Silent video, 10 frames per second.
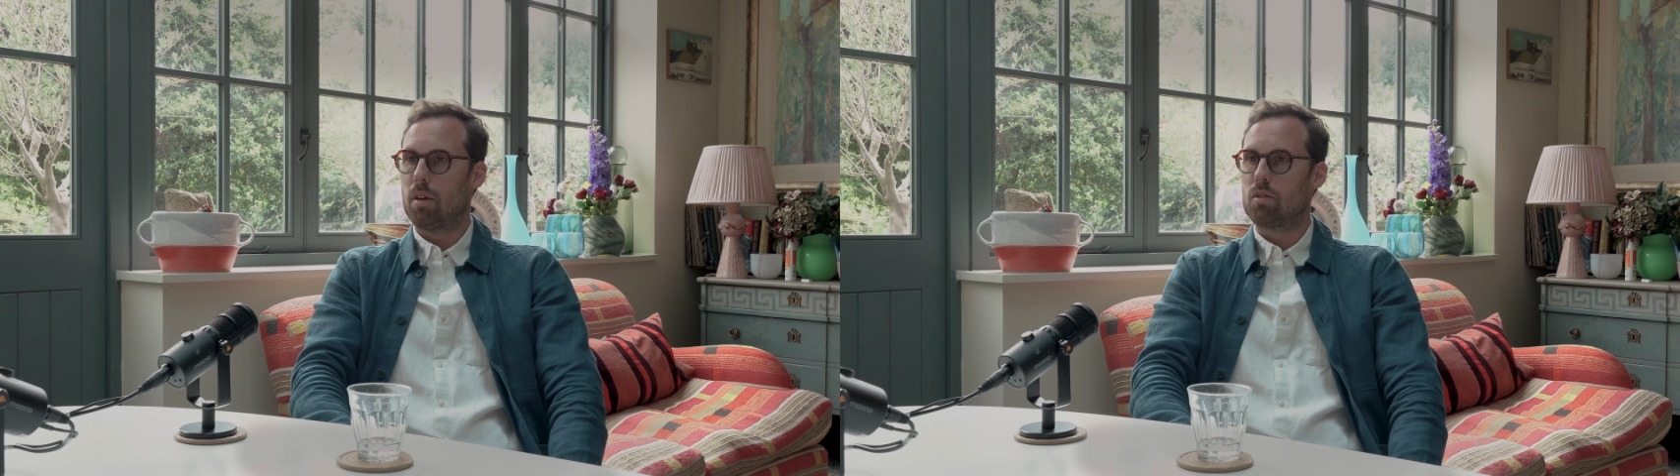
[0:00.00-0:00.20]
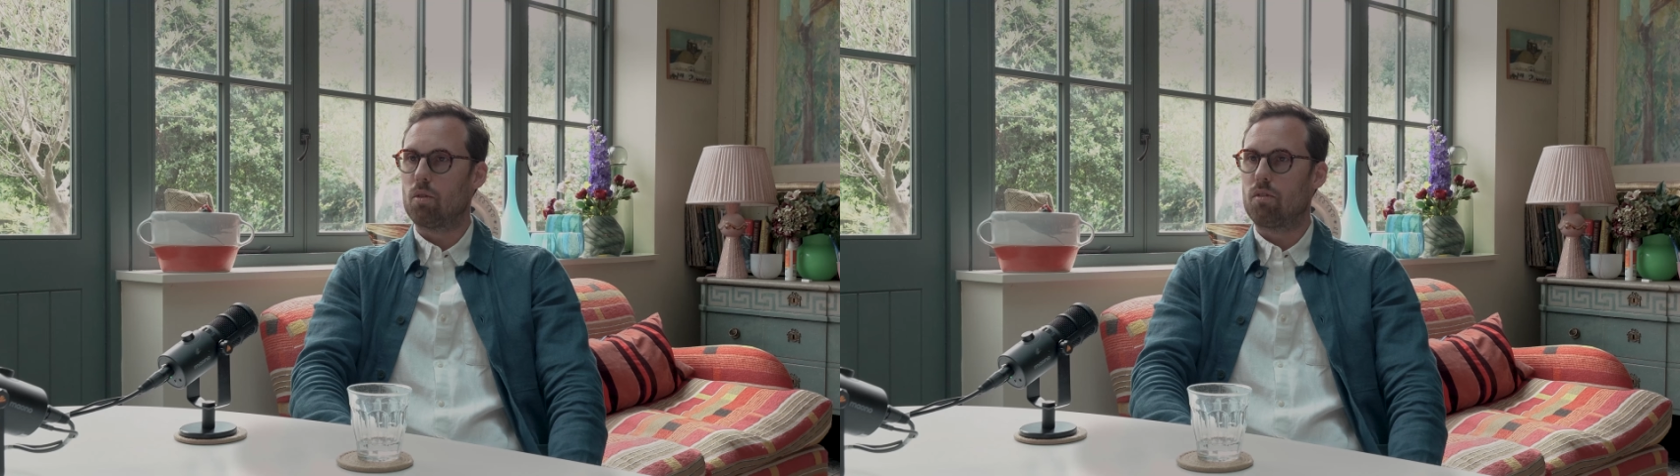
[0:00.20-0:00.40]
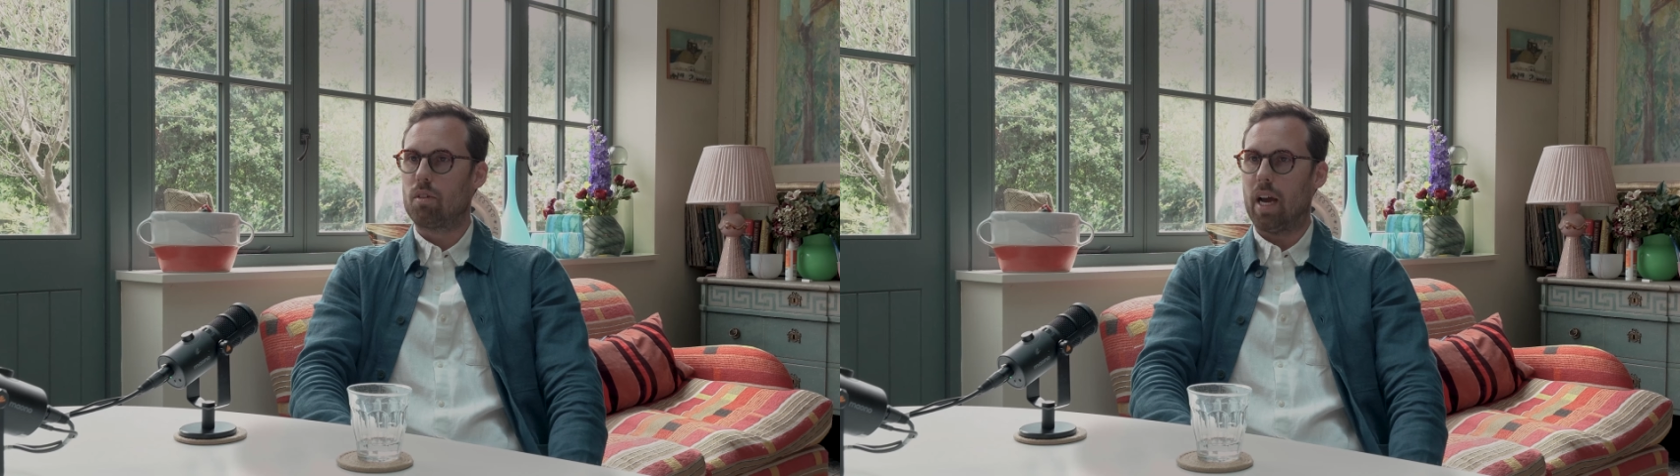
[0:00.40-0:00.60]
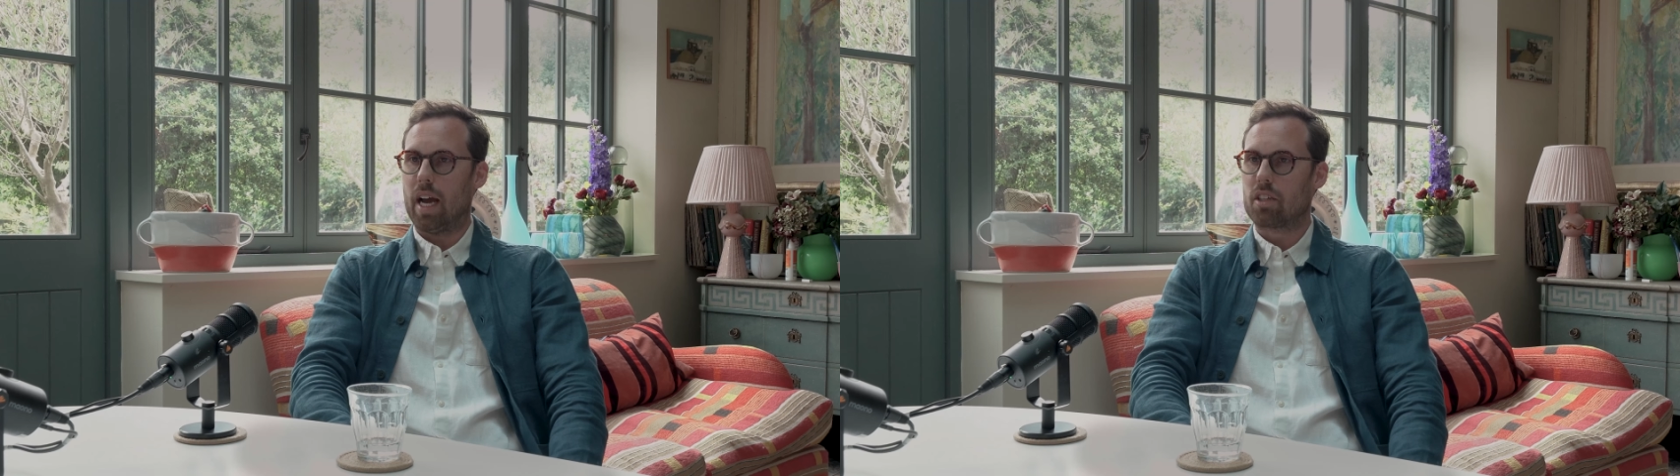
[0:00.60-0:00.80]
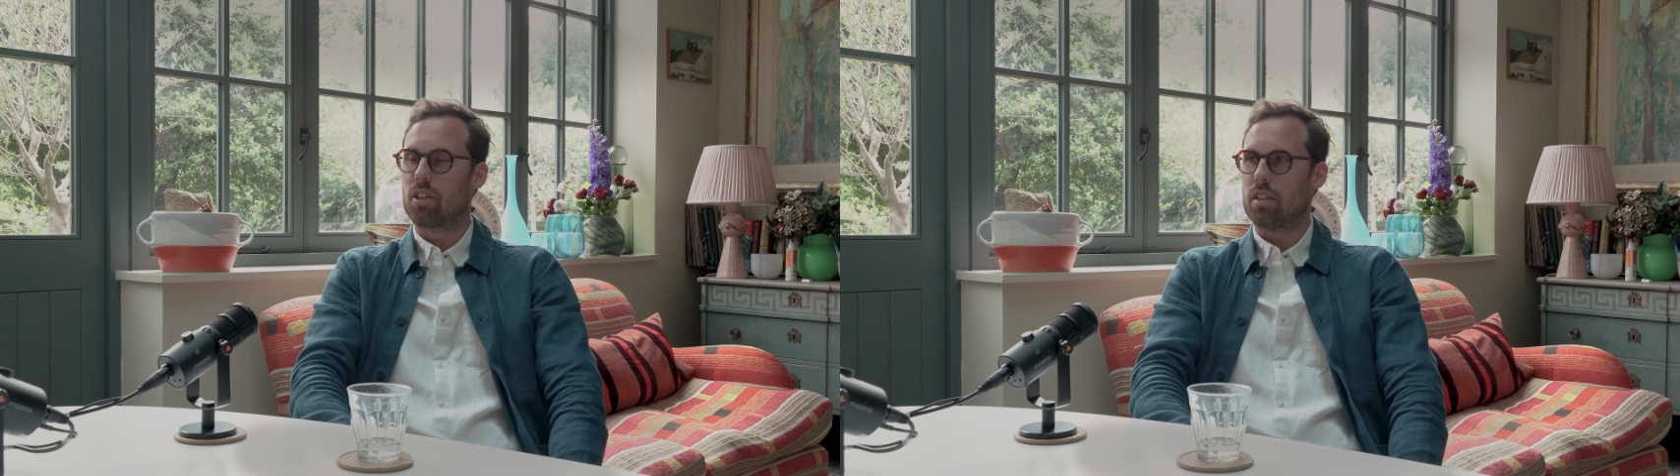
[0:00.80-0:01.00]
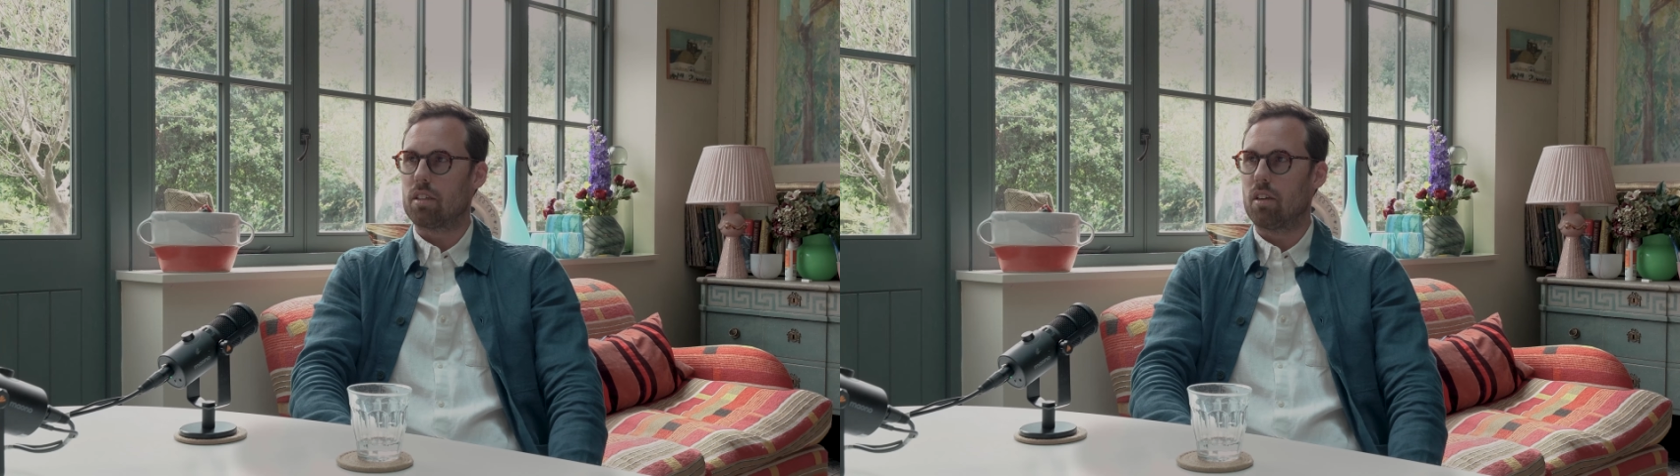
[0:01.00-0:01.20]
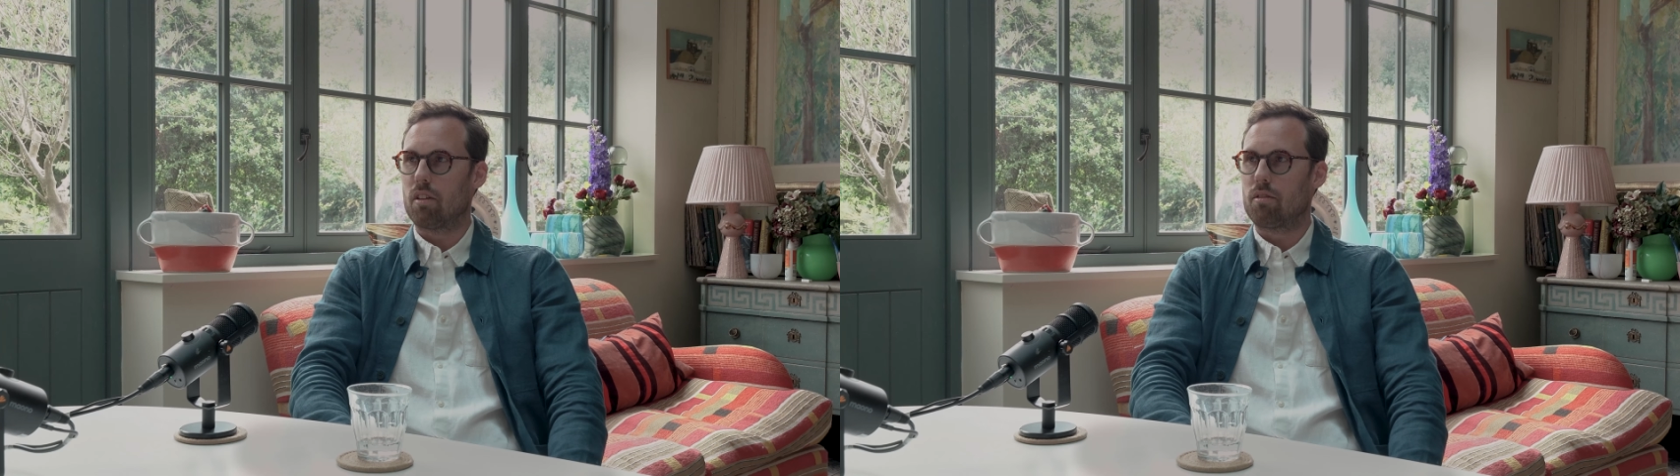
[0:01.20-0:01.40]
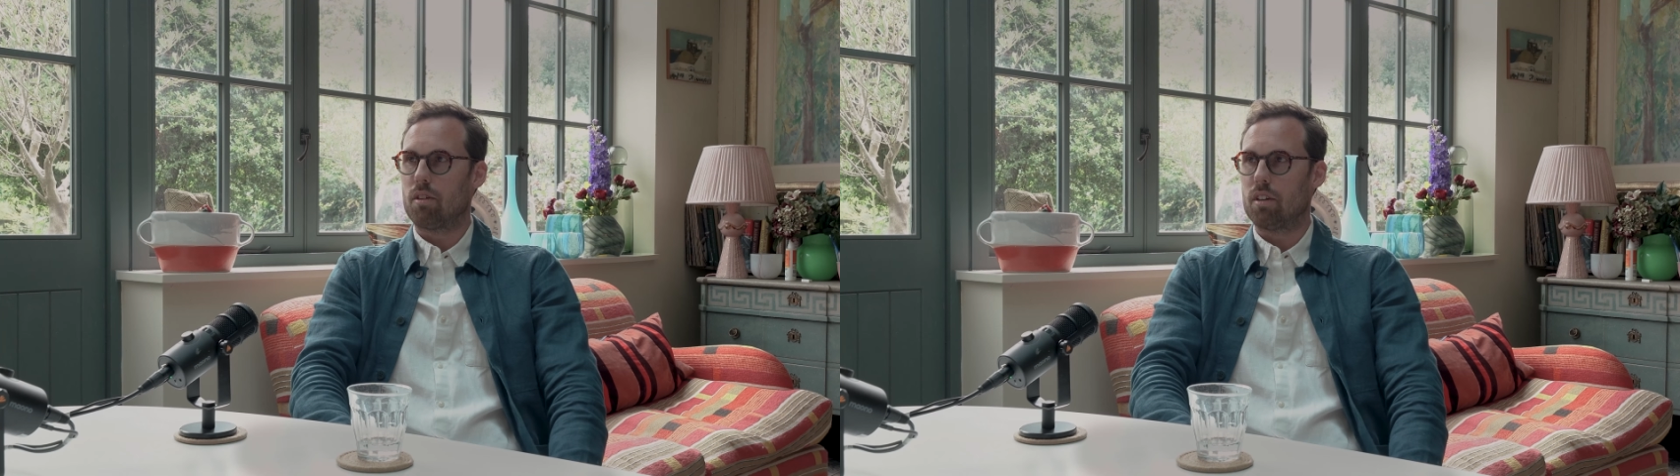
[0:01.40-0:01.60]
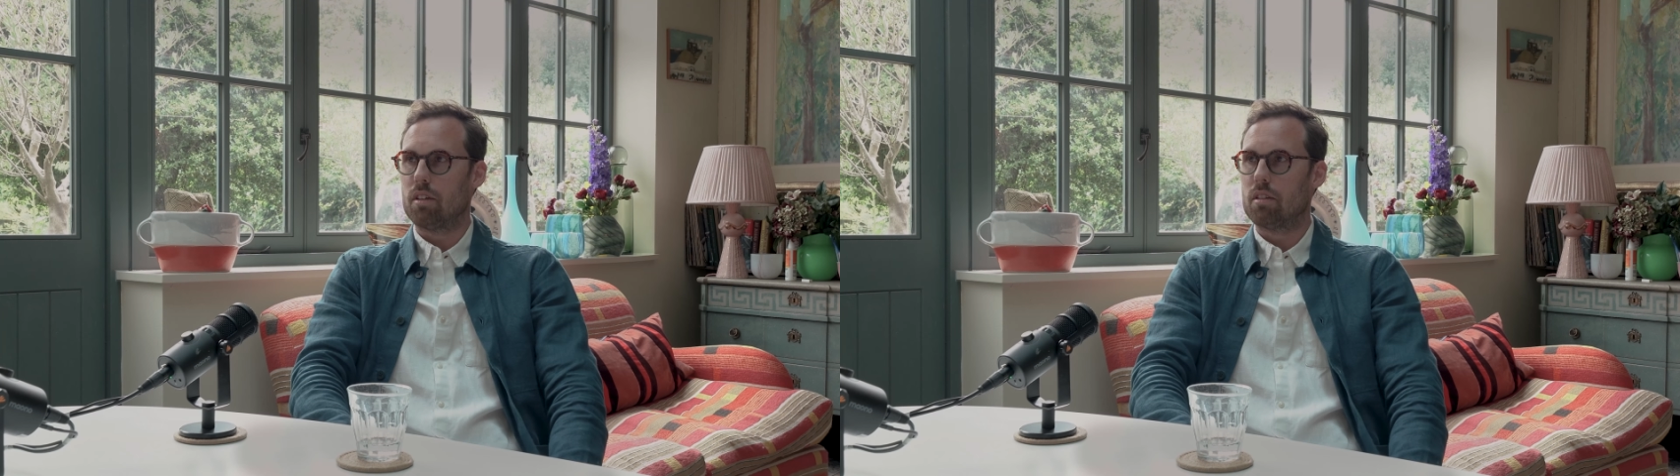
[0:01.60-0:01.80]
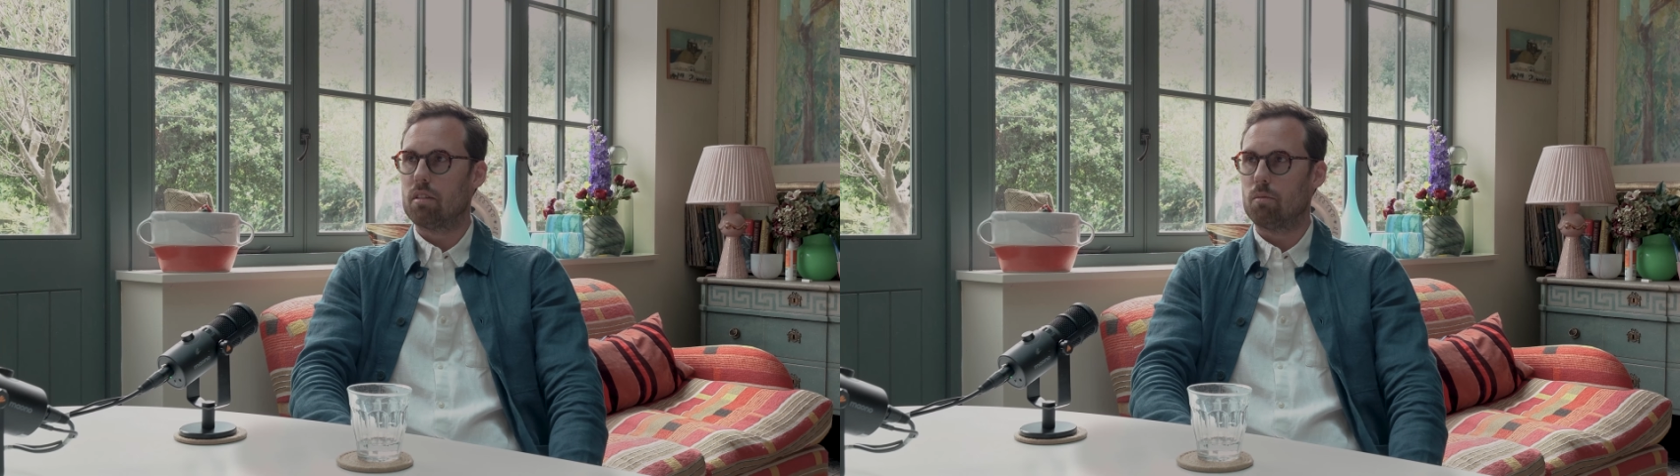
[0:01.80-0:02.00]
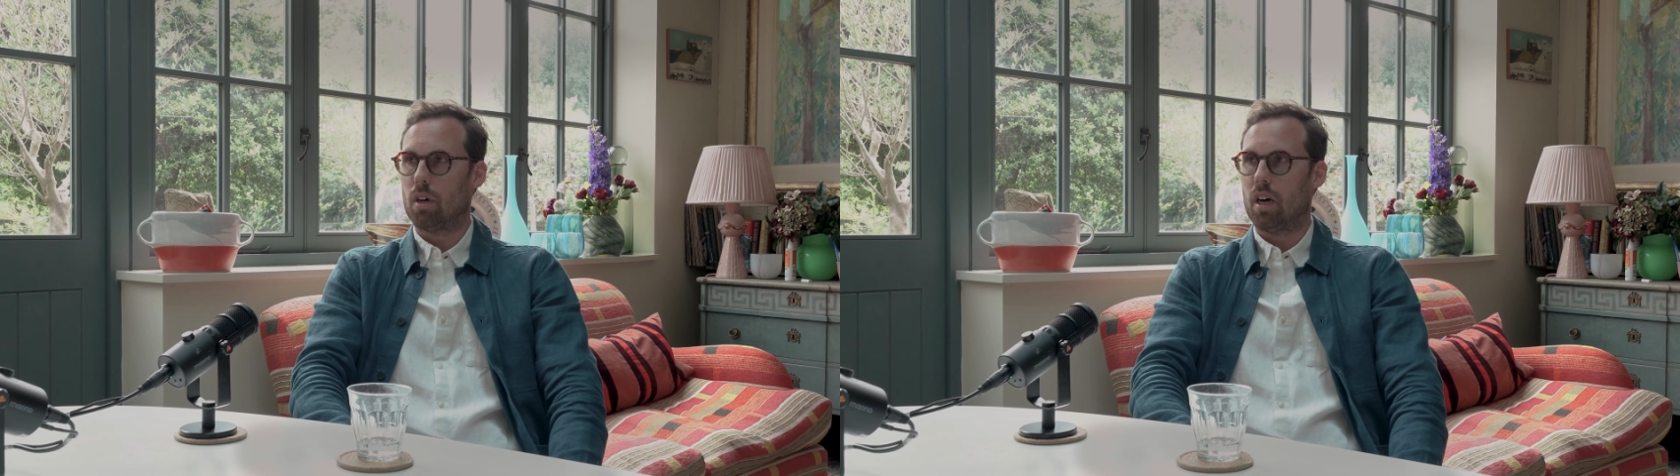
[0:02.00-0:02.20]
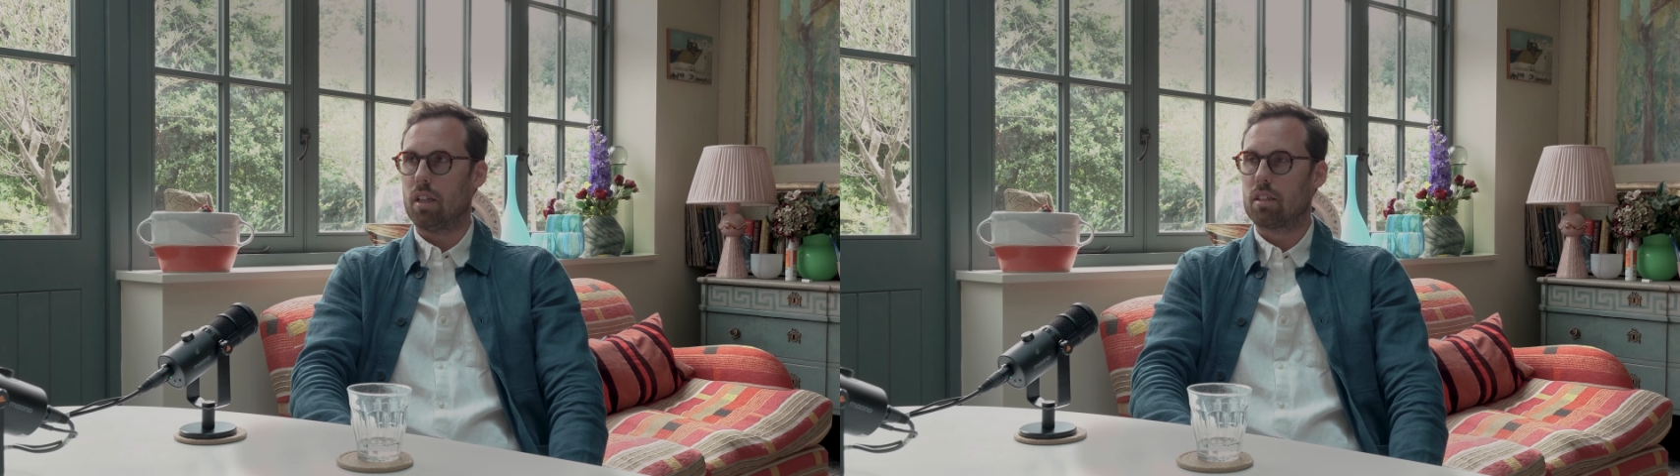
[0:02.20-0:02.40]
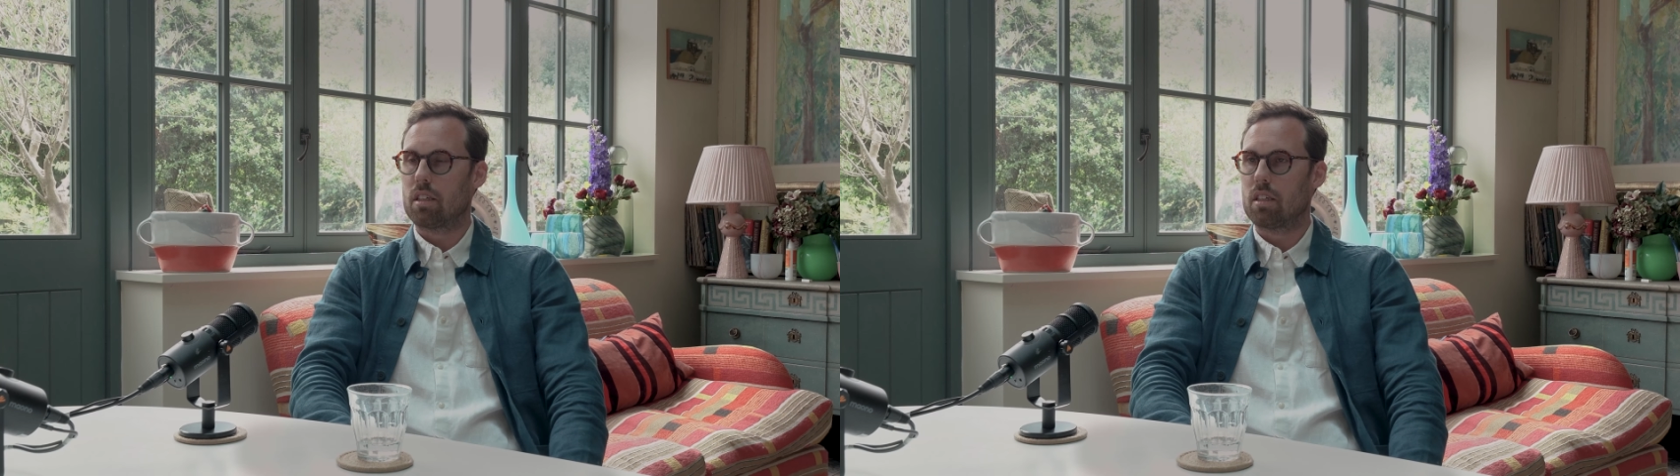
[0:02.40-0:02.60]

But it was all through actions, not through words.